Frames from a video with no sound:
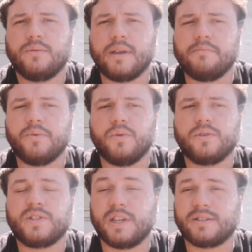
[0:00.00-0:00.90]
we
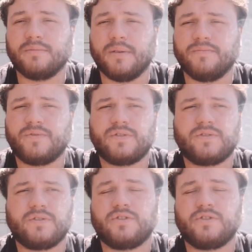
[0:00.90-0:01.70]
bought 6 months